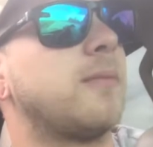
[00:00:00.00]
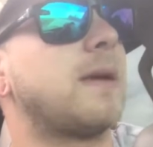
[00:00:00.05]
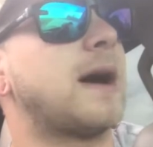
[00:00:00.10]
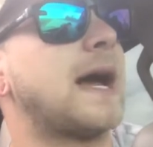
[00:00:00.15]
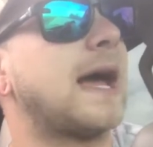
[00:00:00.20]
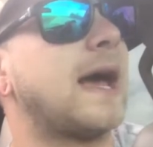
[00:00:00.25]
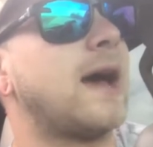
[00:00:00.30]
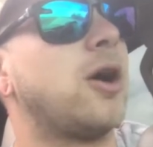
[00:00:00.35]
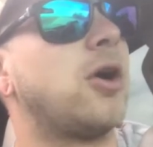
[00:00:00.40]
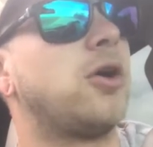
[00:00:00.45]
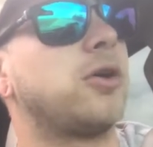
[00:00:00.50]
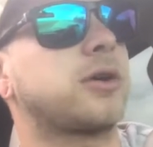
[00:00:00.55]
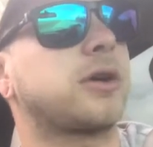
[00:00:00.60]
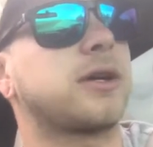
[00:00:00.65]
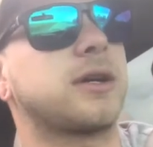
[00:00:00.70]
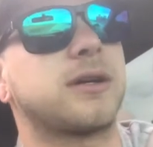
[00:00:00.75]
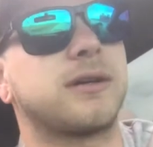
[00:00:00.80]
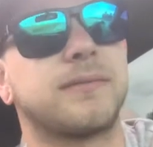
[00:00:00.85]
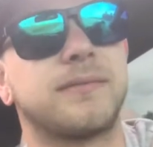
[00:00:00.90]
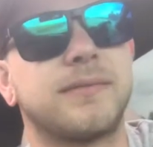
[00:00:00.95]
my elk
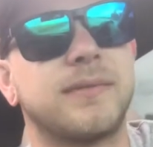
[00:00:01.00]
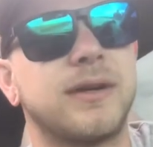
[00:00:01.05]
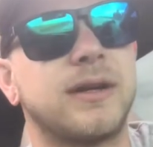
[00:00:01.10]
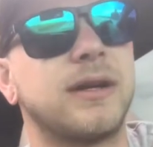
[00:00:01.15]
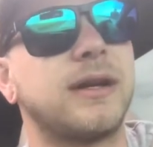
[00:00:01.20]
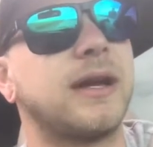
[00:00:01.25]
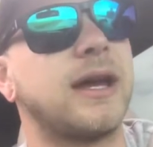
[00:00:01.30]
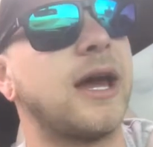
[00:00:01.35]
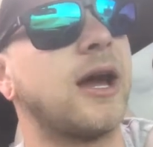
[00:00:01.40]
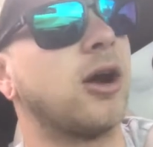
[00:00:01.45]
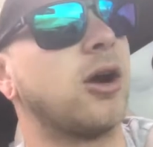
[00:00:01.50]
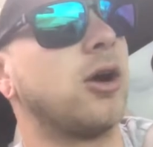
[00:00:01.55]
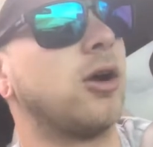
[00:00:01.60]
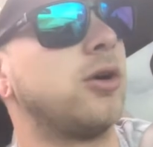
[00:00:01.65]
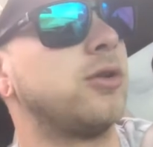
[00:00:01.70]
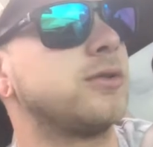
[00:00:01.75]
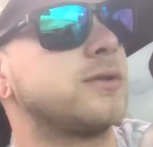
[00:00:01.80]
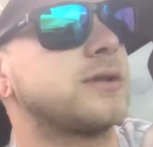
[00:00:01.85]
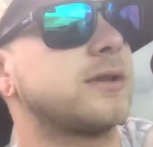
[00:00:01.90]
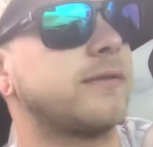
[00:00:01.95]

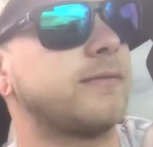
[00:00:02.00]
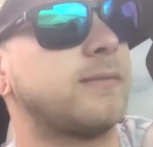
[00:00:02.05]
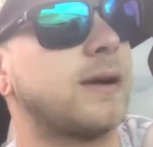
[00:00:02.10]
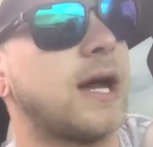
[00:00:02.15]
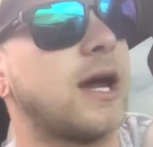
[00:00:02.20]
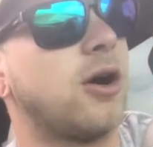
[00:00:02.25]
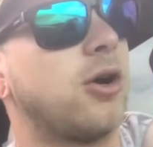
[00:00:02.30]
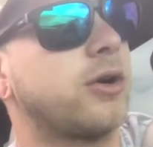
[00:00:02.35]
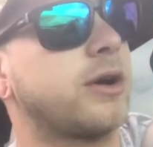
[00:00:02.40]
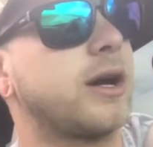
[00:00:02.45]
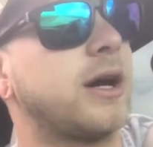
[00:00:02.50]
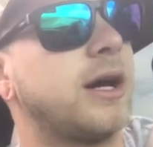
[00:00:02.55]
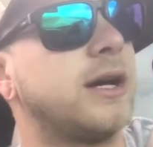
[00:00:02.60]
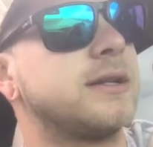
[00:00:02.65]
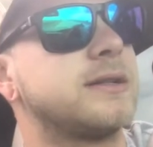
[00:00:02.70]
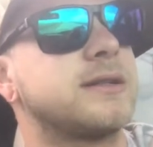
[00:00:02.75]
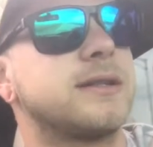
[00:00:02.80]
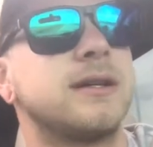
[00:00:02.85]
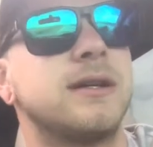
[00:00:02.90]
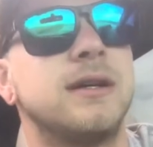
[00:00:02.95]
arrows, my elk
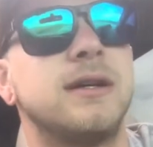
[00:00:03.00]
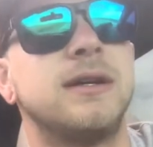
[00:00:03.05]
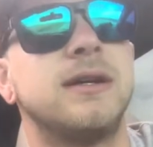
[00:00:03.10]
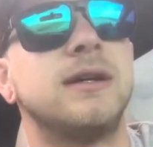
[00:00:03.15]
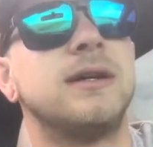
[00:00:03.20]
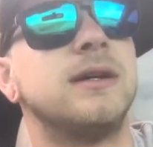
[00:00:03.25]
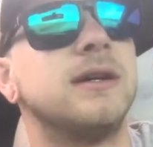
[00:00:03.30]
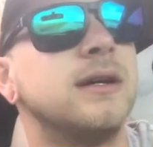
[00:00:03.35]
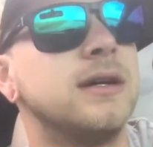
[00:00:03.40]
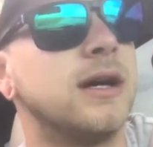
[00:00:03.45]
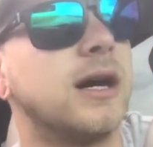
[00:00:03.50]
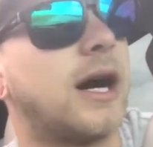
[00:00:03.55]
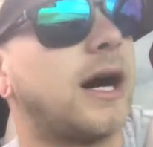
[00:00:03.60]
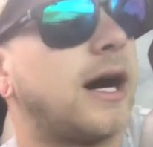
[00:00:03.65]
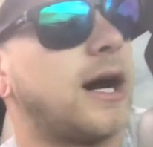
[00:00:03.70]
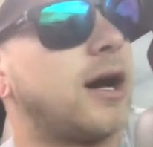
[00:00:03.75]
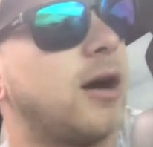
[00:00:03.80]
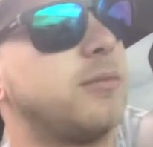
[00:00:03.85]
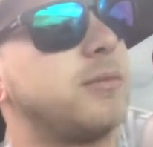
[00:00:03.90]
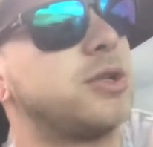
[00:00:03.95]
hunt,
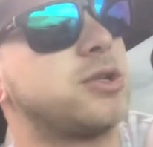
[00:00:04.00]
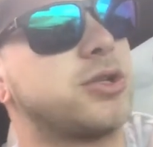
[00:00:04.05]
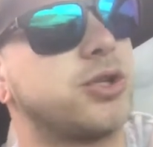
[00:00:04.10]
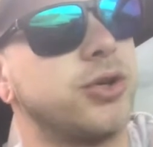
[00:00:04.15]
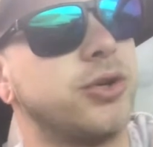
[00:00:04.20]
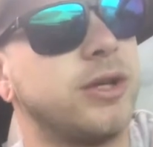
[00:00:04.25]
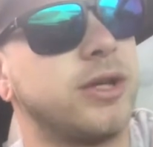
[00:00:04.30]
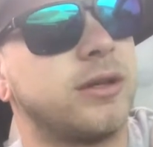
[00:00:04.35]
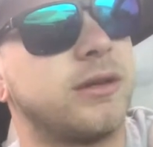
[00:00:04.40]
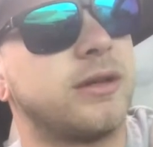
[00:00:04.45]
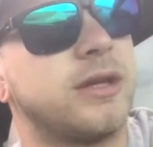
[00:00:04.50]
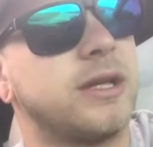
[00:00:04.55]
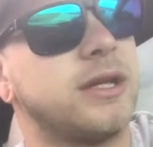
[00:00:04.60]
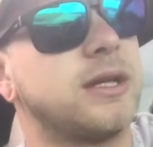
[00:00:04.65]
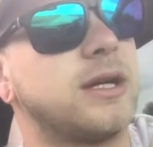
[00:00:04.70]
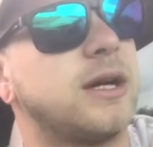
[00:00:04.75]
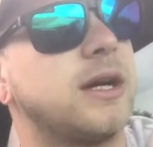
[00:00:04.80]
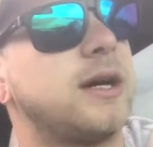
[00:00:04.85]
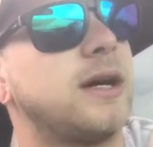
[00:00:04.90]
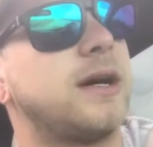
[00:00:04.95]
I'll be shooting
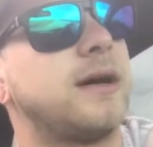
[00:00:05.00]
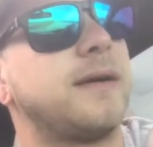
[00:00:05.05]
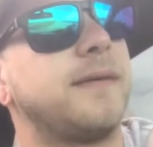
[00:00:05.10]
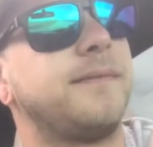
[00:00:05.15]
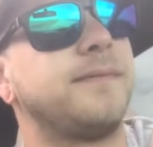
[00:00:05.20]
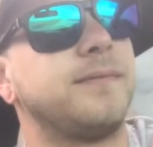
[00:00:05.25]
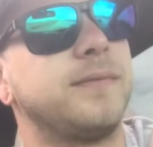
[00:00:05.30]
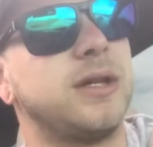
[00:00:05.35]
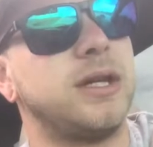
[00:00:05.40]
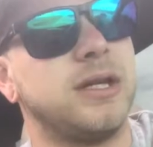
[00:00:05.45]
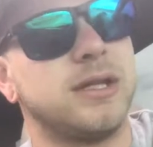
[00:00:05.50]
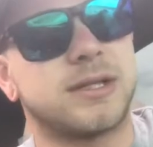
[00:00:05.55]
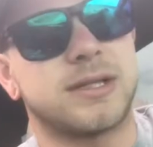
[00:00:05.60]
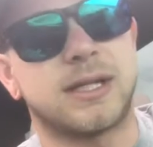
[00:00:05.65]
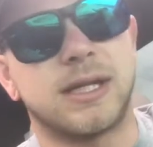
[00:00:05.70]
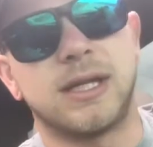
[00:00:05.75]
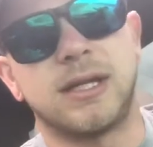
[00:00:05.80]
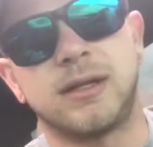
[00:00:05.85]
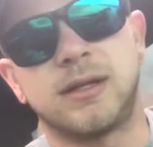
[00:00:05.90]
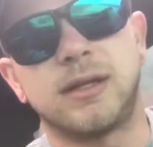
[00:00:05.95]
the
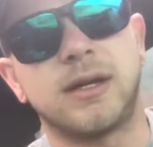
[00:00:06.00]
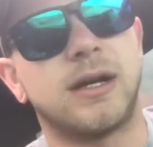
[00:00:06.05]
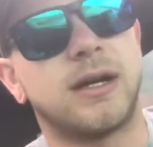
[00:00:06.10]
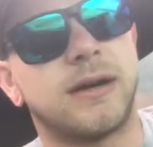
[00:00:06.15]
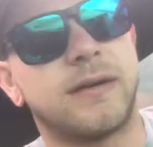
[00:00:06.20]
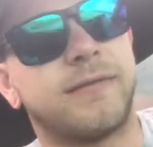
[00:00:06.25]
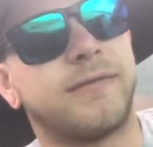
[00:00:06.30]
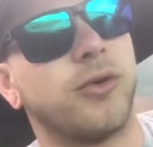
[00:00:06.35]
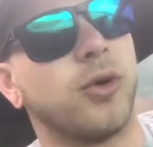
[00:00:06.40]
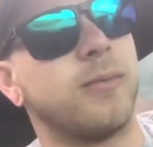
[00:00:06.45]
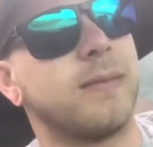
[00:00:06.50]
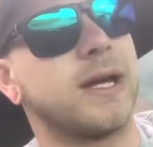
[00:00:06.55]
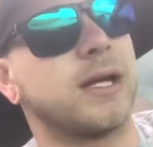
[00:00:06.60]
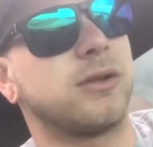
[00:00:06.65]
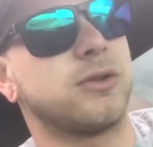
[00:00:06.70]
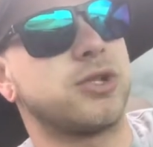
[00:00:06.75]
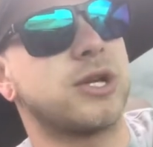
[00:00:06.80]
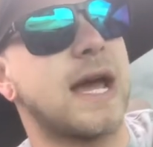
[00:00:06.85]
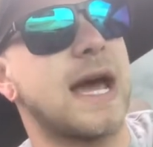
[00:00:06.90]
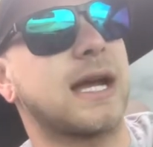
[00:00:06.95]
Easton Full
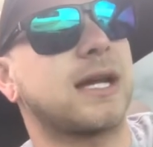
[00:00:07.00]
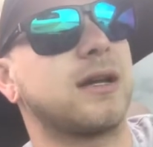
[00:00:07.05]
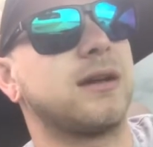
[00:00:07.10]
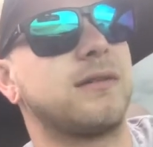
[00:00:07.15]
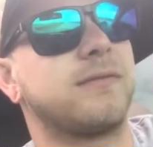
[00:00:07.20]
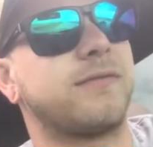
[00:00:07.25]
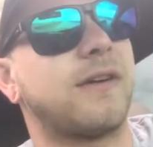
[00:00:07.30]
Metal Jacket